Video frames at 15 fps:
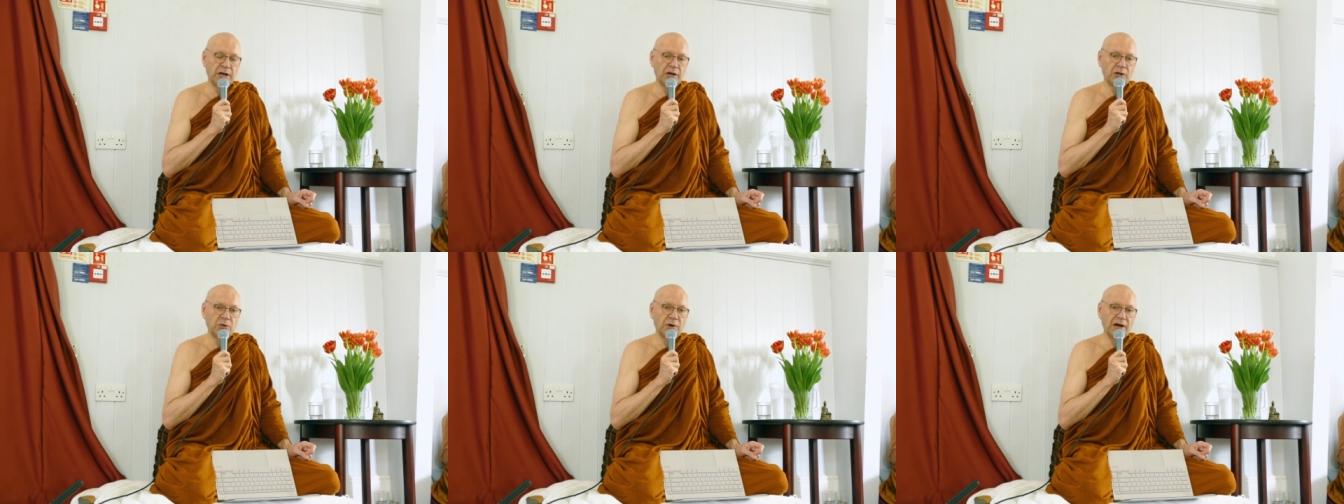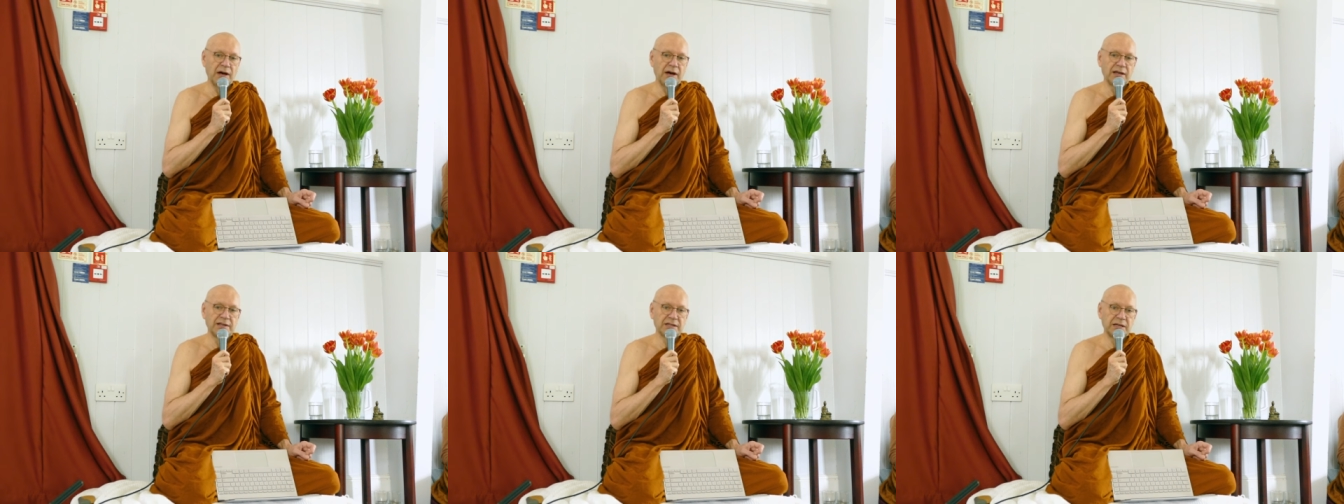you're
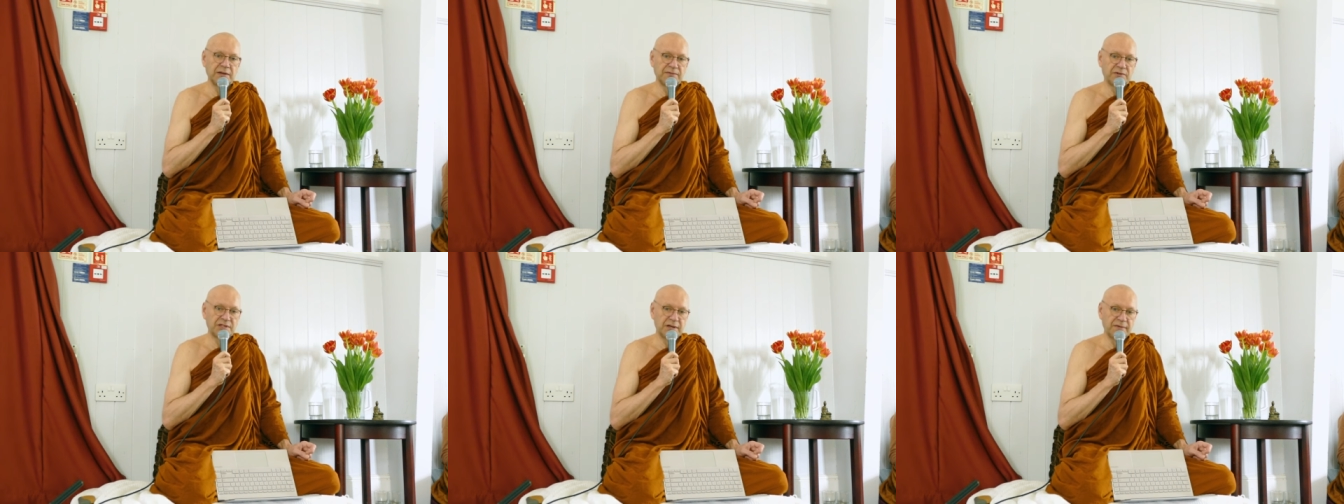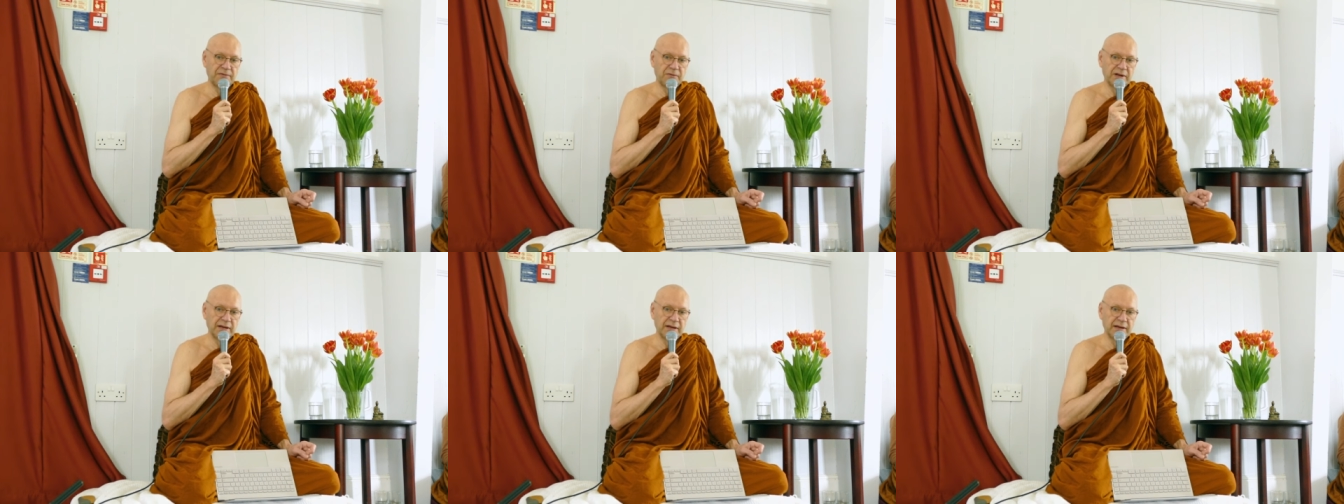asking for
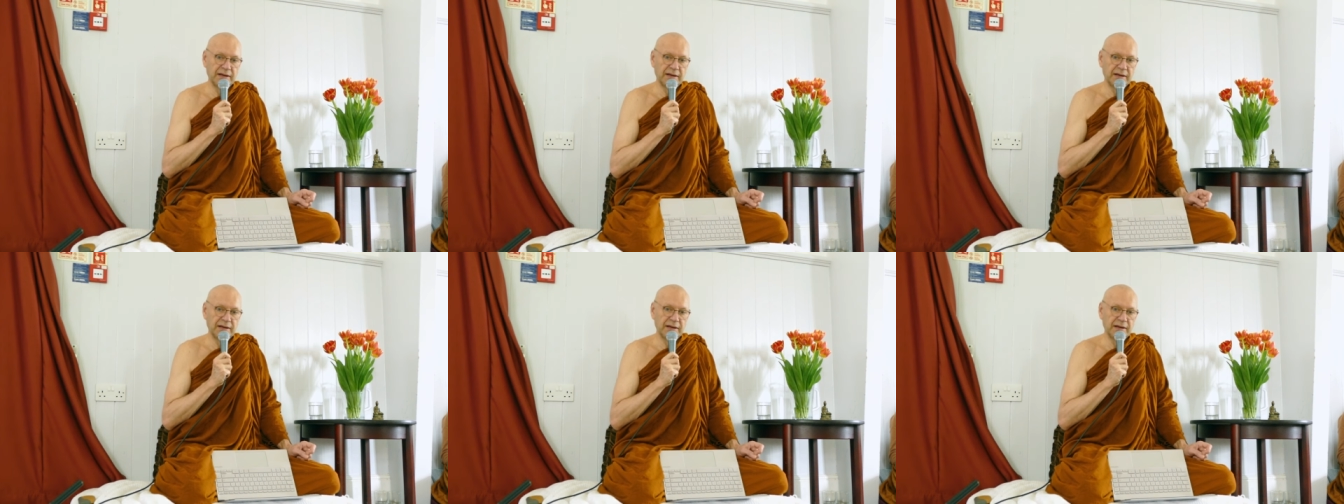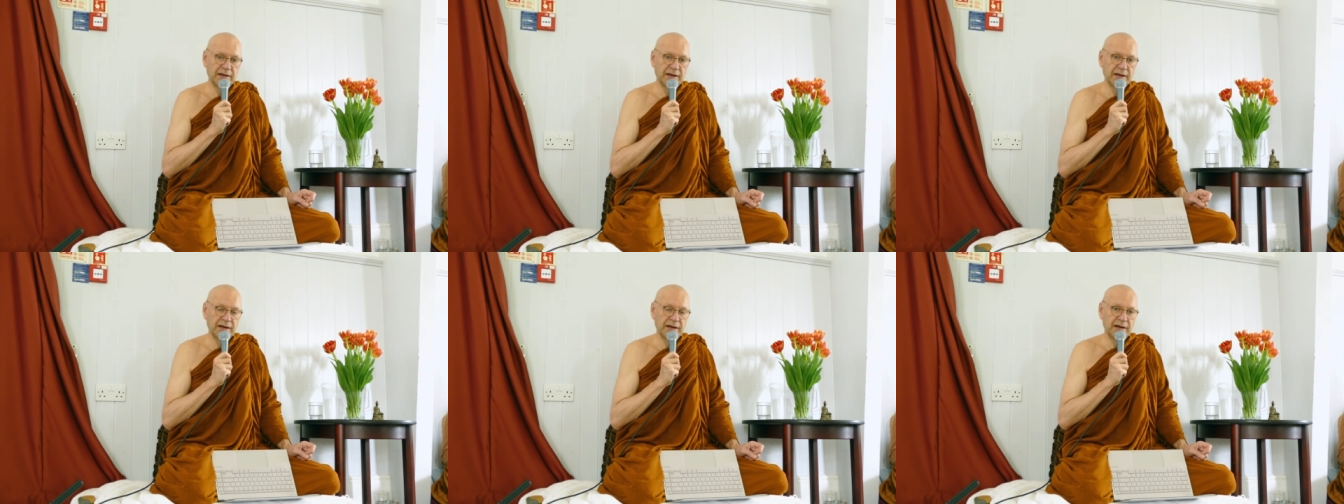suffering. here.
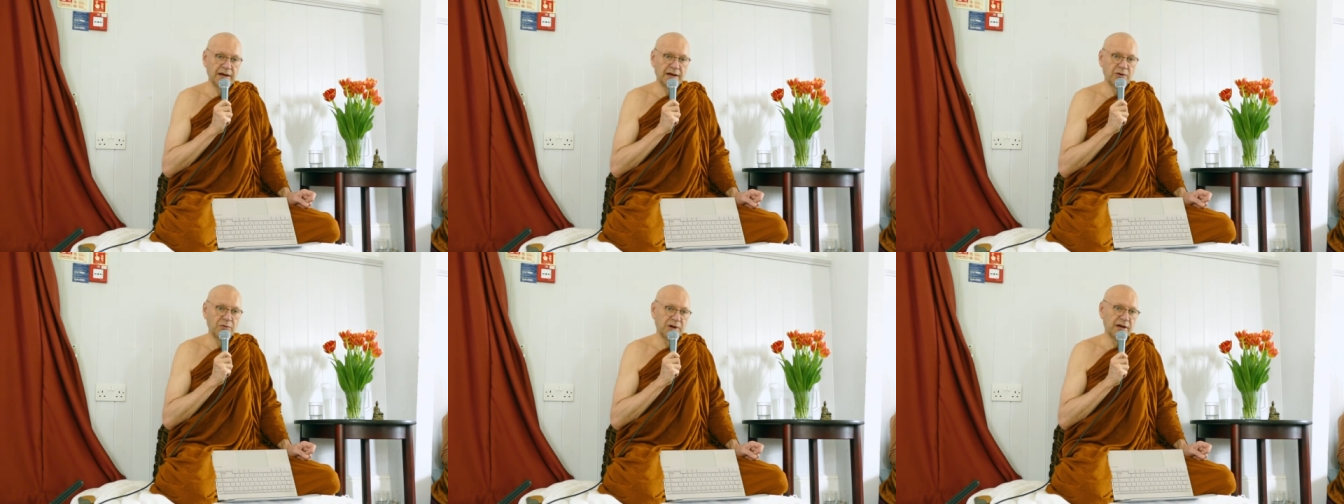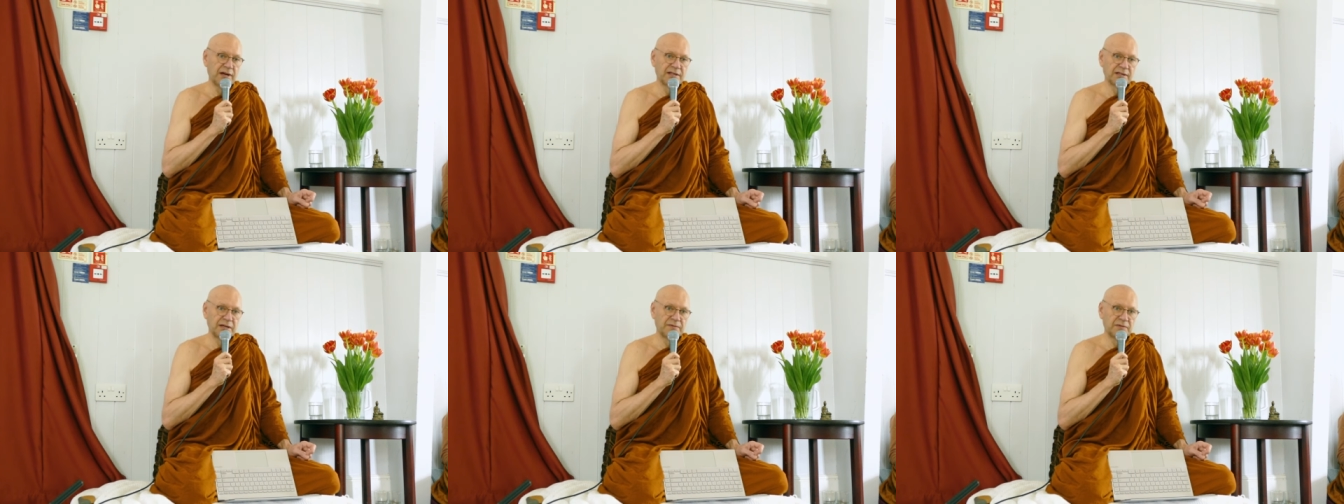Are you
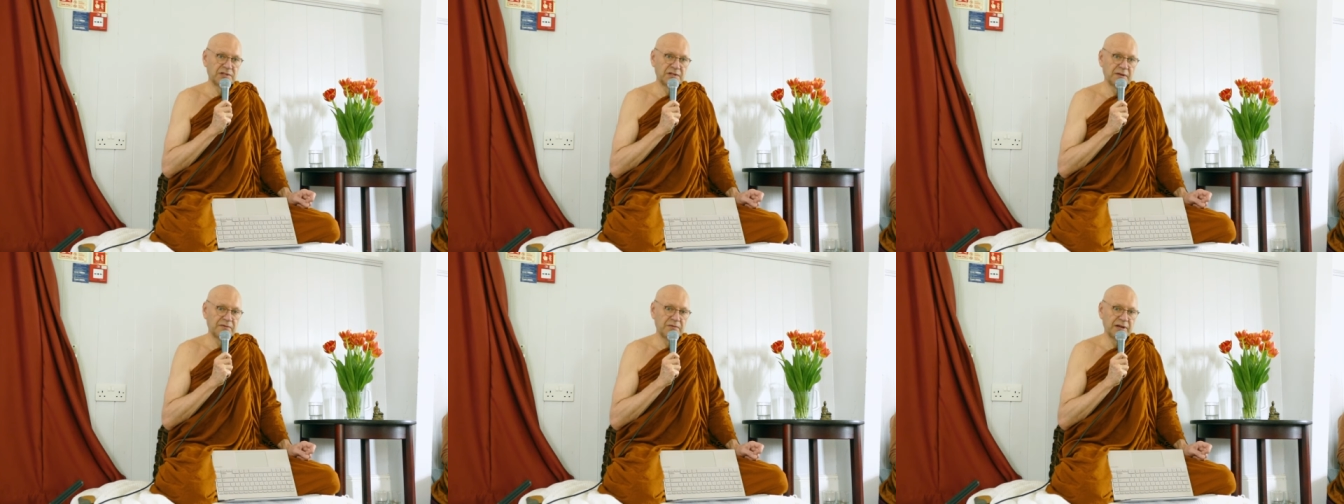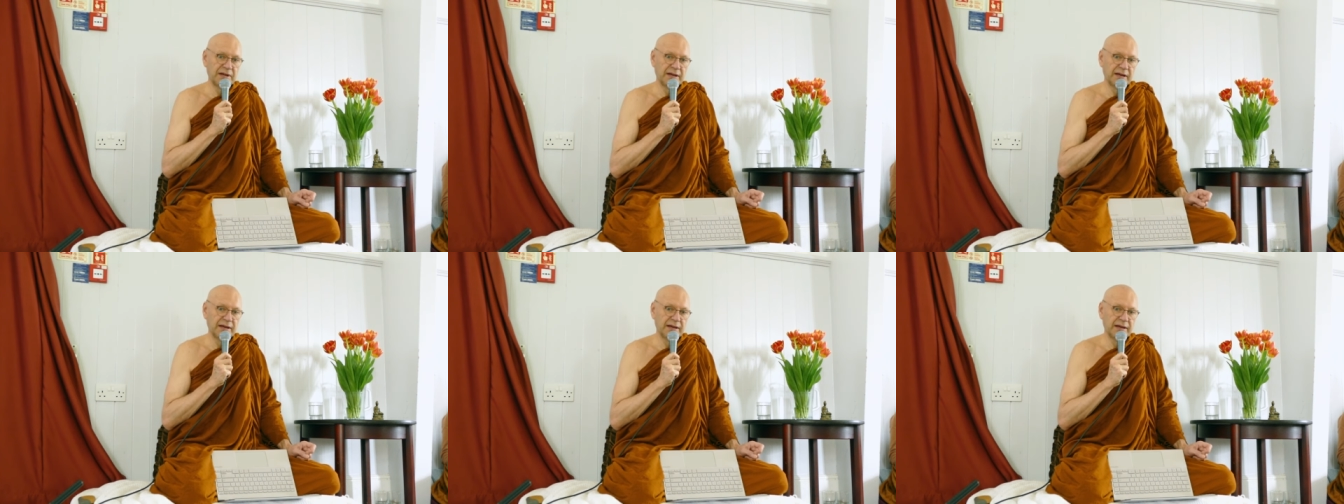asking for suffering
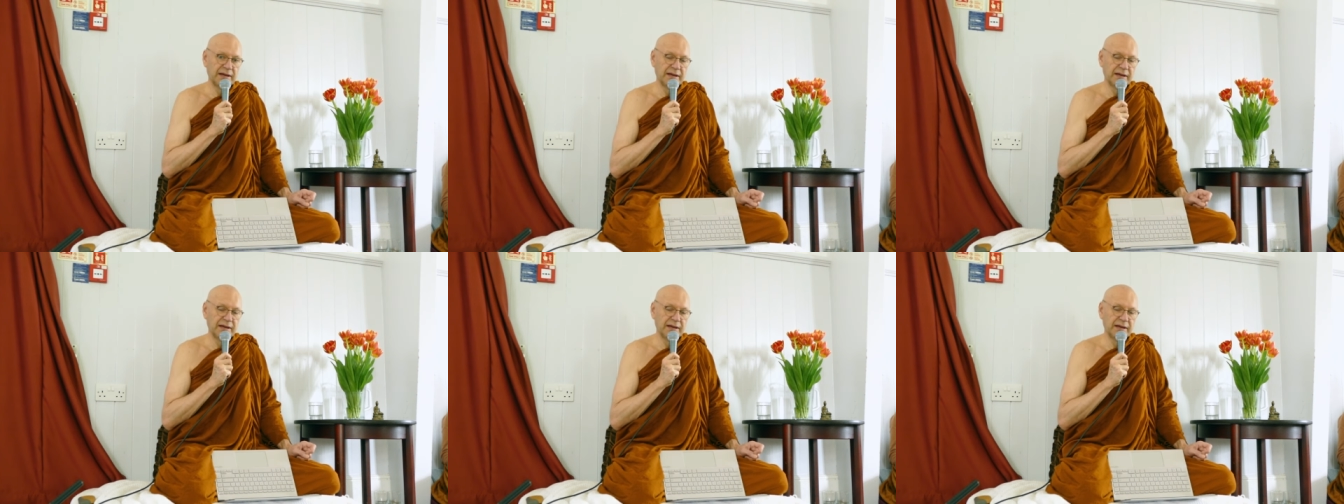here?